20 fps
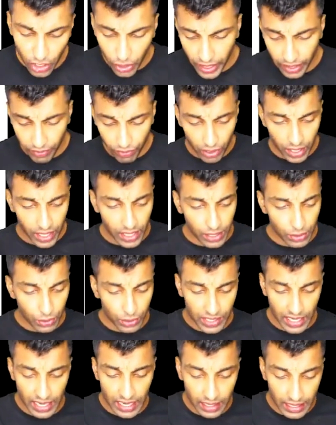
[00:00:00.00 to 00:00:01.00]
Okay, what I'll do
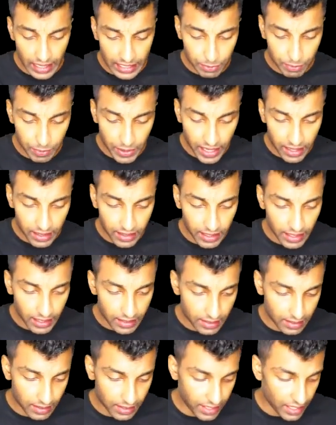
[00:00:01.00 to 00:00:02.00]
is I'll explain
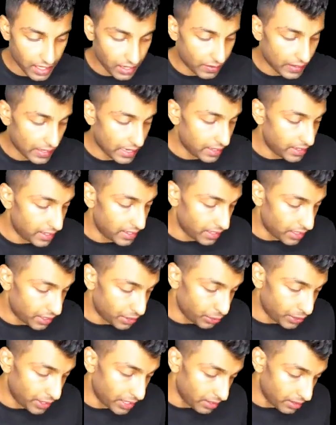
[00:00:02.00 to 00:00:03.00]
these tier 1 and tier
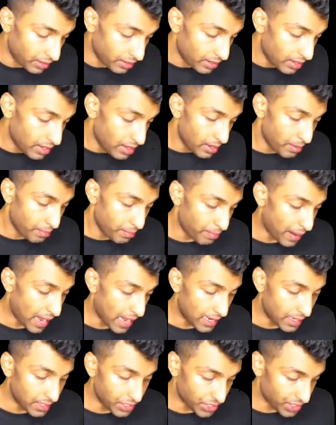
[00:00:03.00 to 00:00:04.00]
2 in a
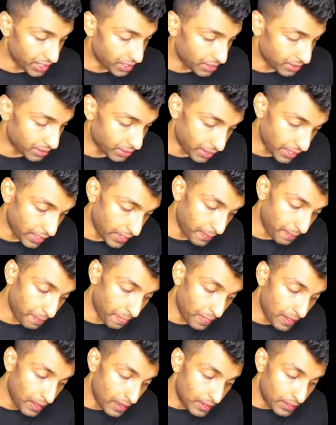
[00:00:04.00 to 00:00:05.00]
balance sheet. Okay,
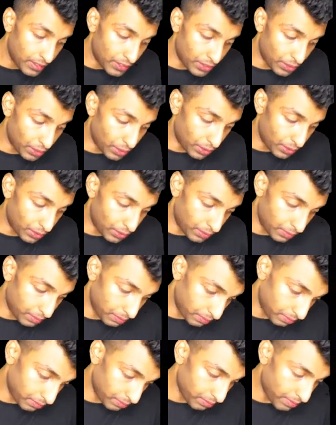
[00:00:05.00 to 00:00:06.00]
so
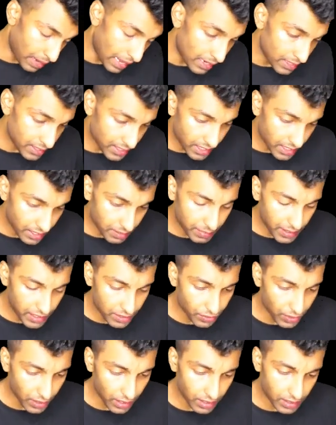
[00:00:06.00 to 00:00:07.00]
balance sheet
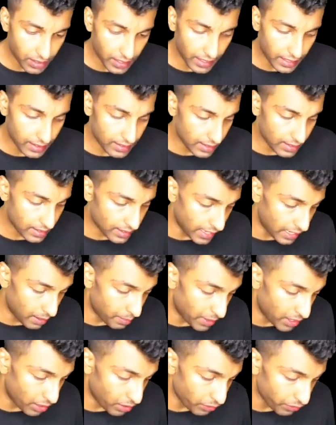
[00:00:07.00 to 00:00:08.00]
means what? It is a
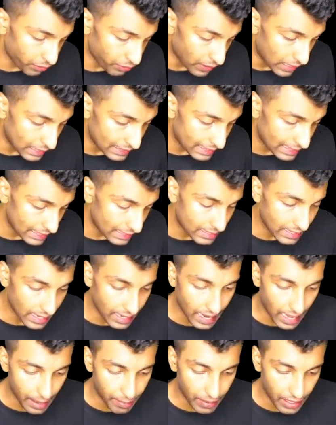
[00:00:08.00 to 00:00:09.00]
statement of assets
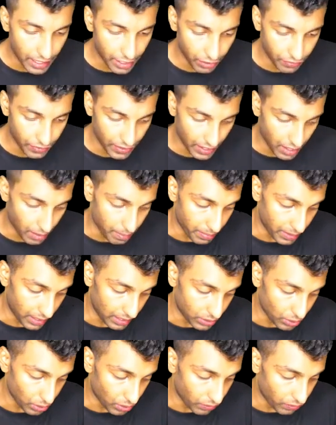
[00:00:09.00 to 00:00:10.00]
and liability of a
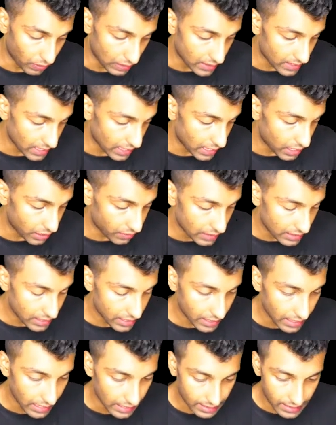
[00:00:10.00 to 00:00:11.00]
company. So on one side you will
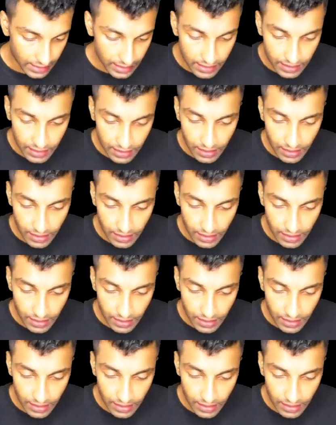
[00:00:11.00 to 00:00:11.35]
see assets.